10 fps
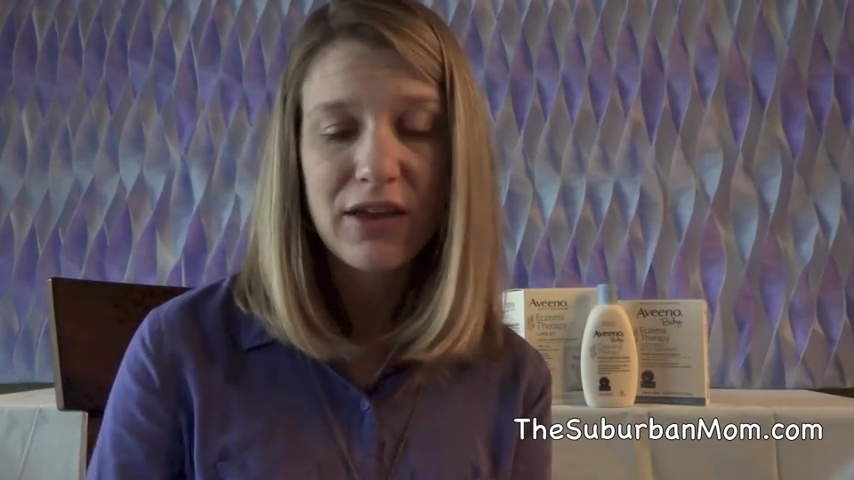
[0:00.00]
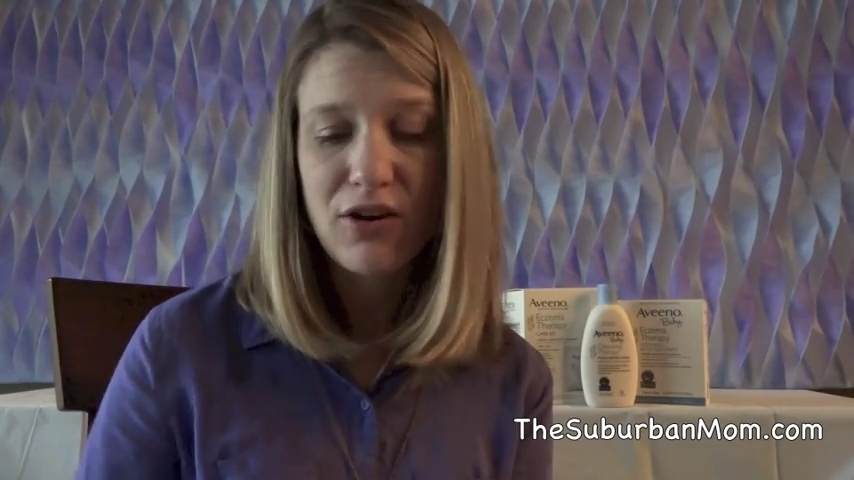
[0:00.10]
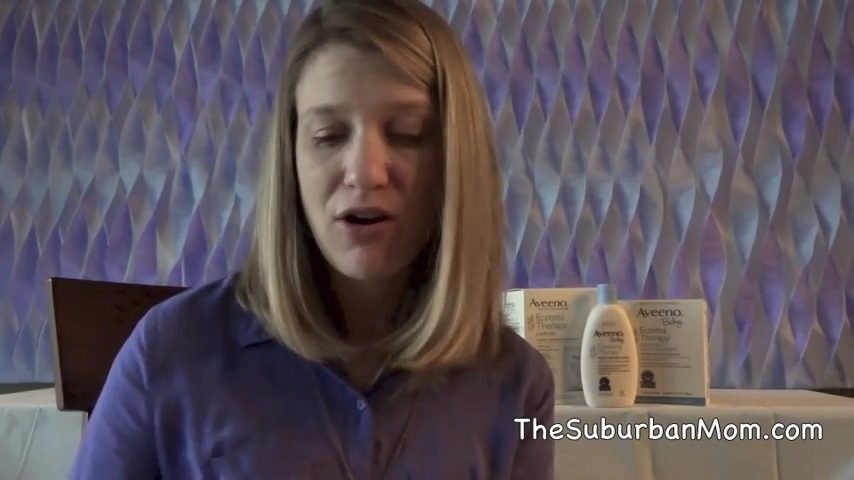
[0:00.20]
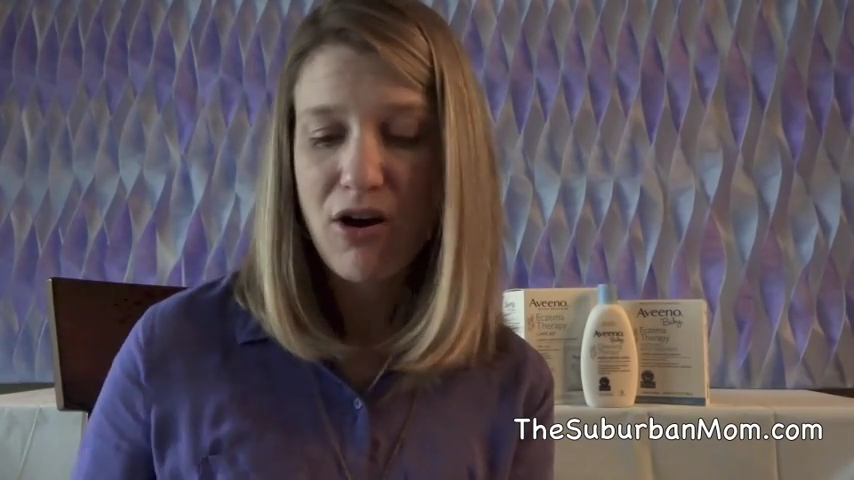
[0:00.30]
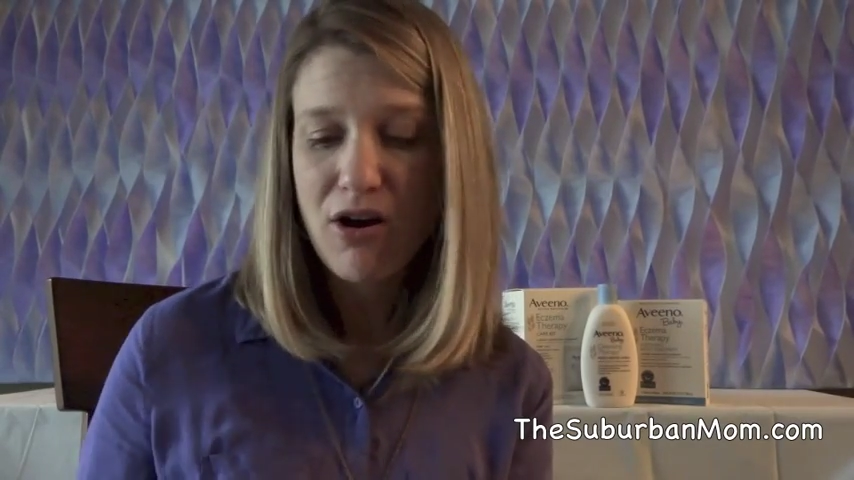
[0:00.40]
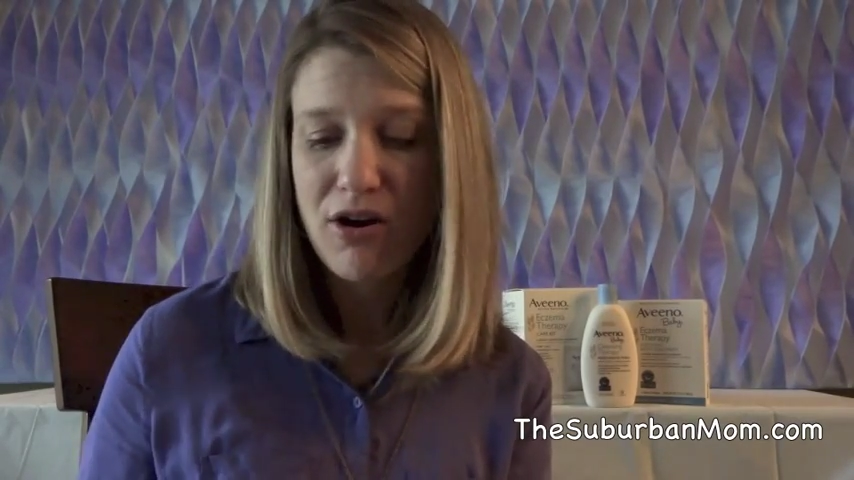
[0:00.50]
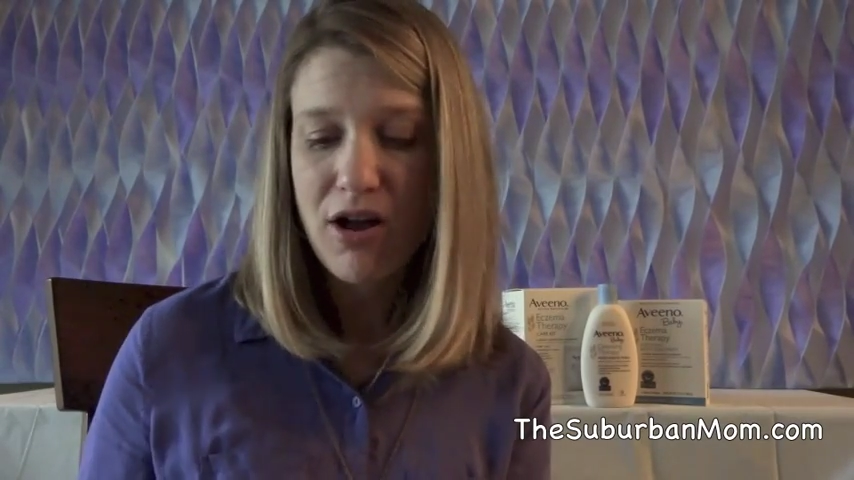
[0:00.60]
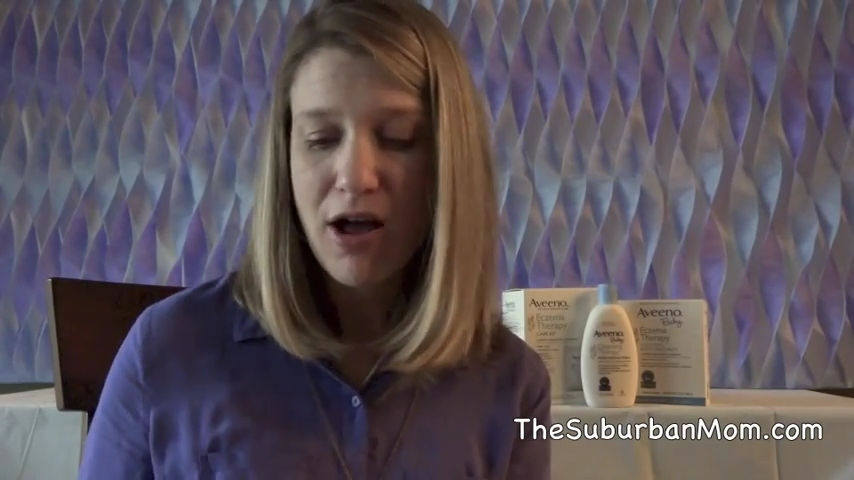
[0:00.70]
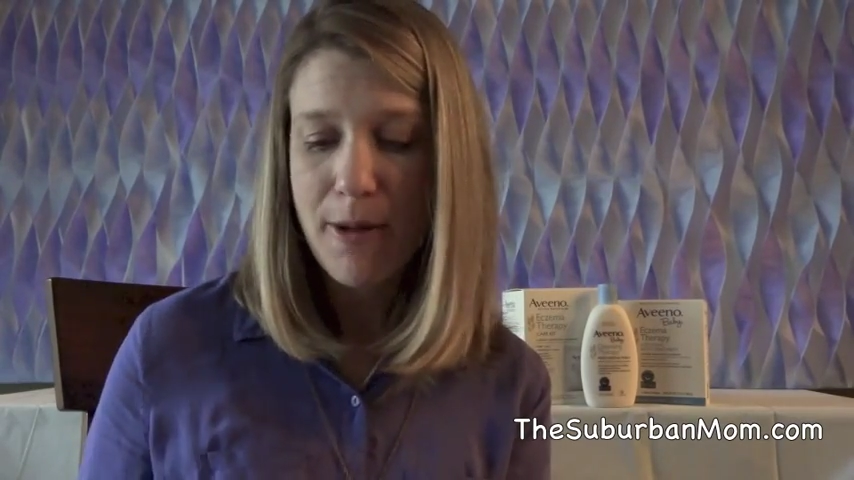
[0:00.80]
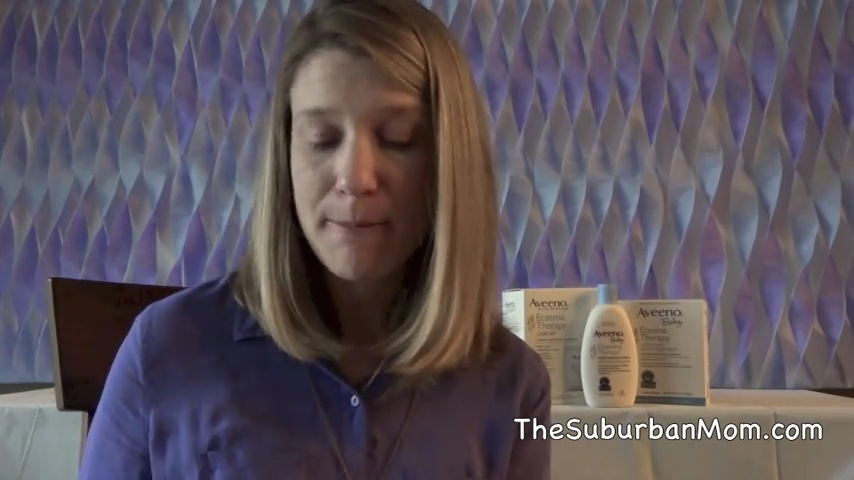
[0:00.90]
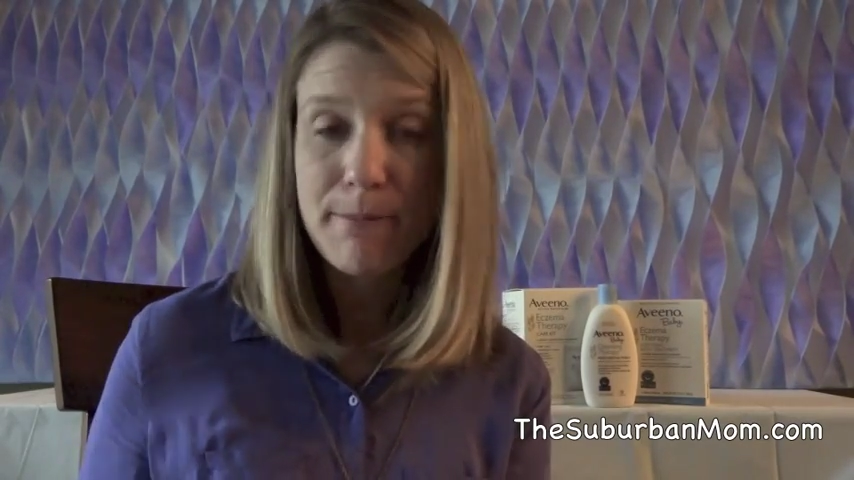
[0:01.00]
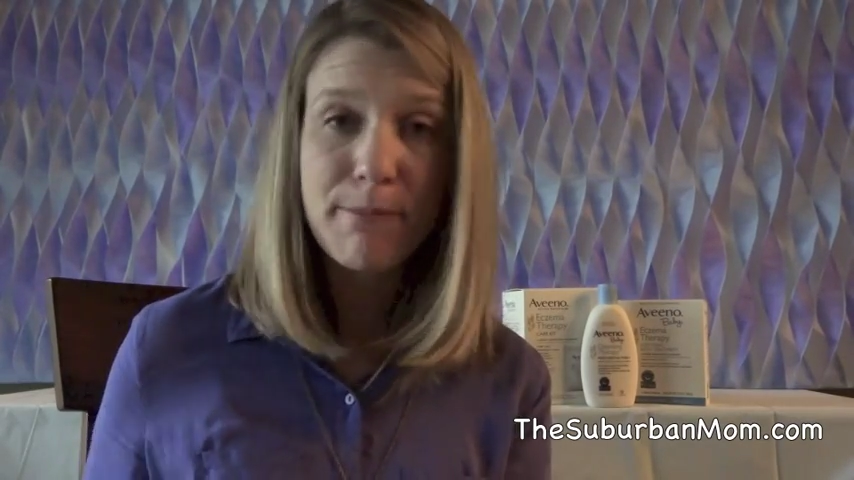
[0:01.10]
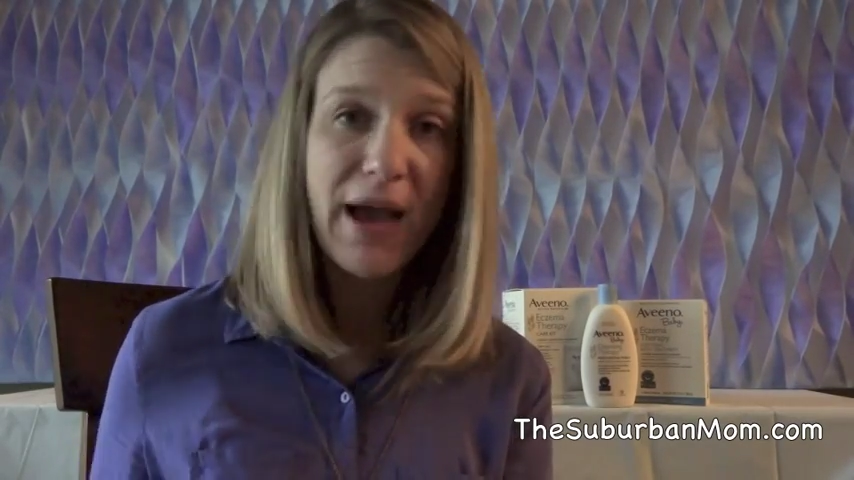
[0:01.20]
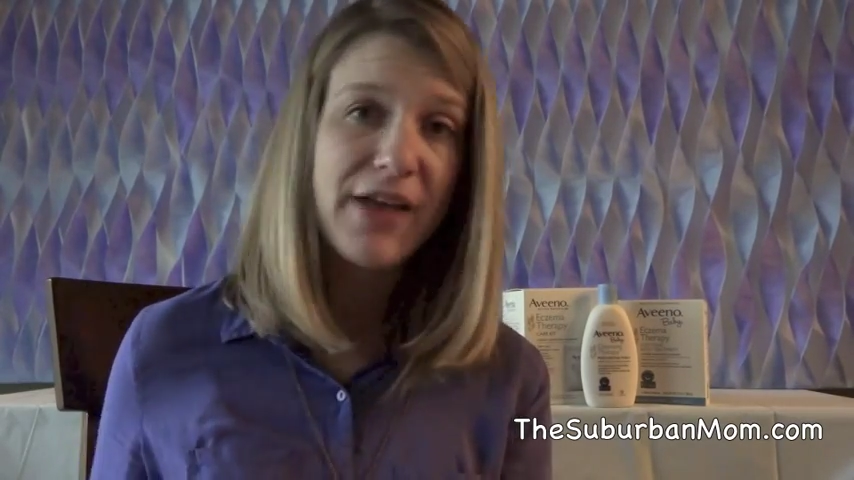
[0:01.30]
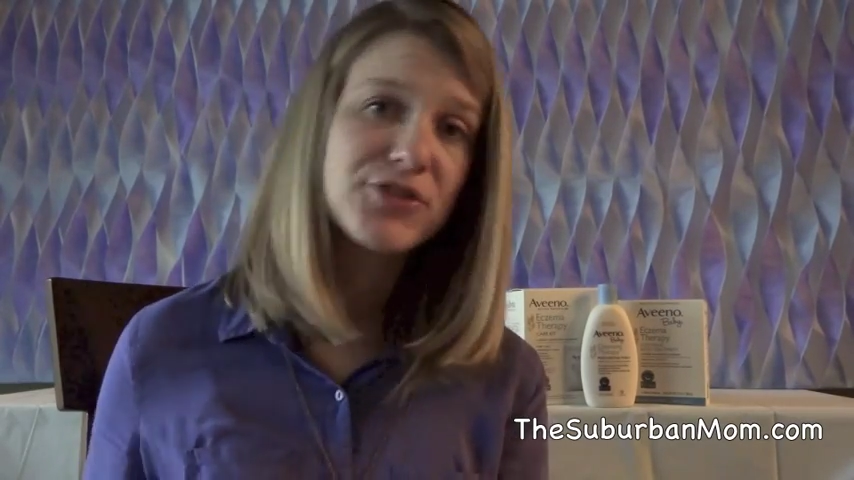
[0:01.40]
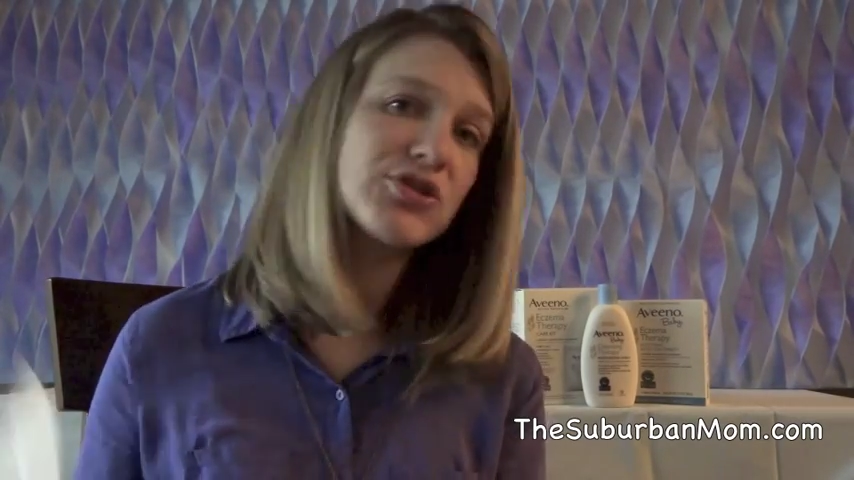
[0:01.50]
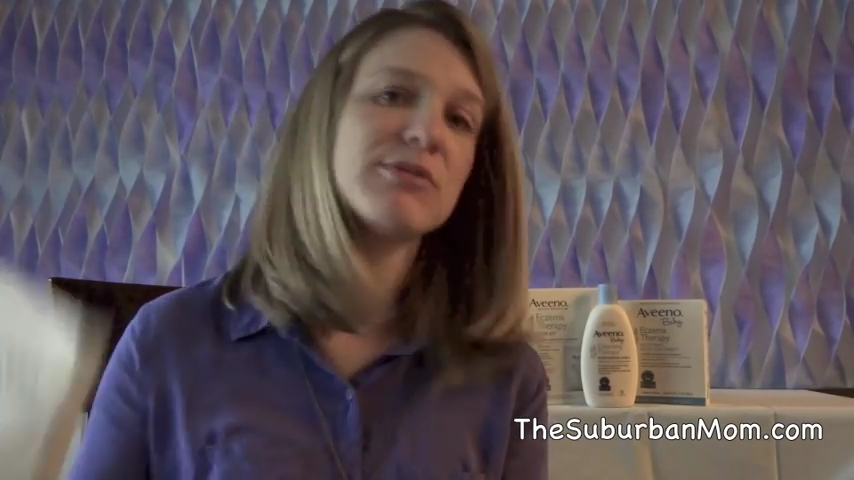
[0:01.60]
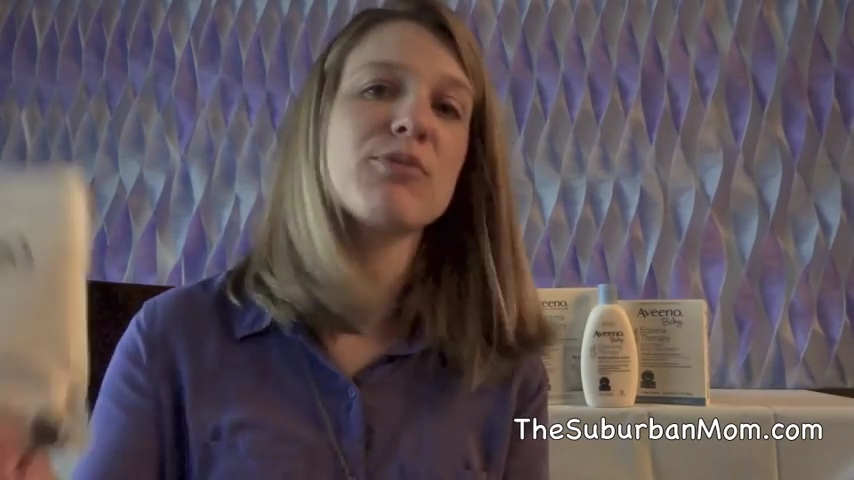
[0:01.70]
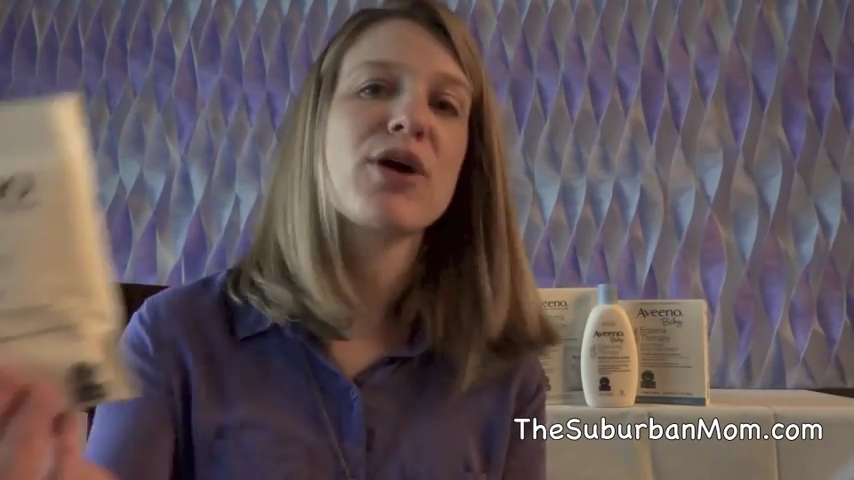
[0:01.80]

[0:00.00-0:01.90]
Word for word: there are um, bath treatment